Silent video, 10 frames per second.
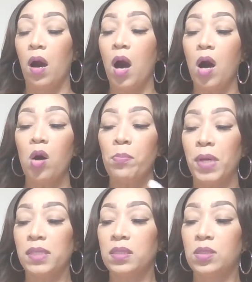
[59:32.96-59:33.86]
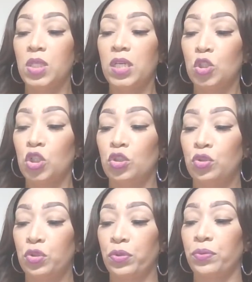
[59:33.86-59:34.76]
All must teach
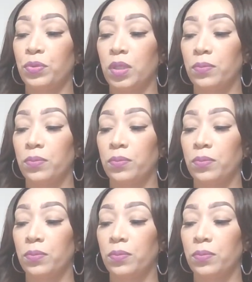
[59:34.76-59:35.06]
truth,